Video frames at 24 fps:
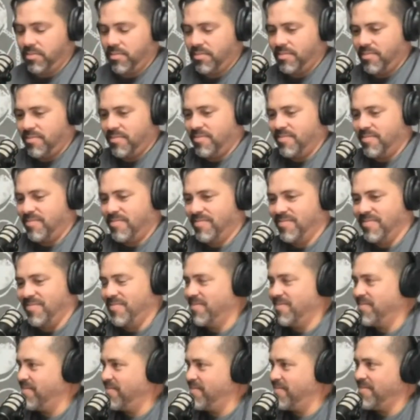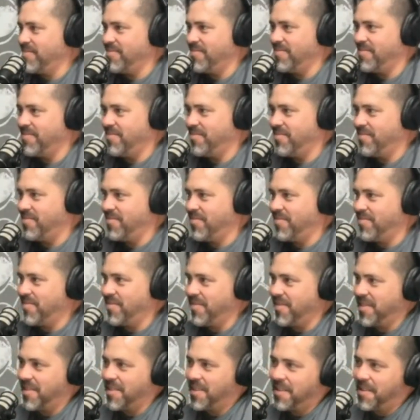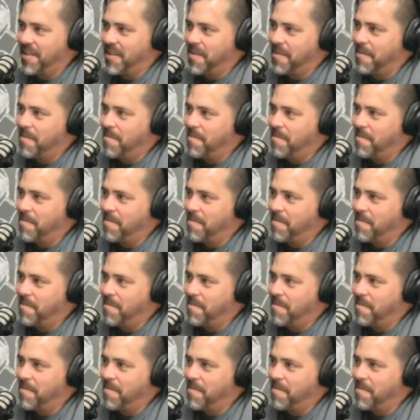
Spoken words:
[no speech]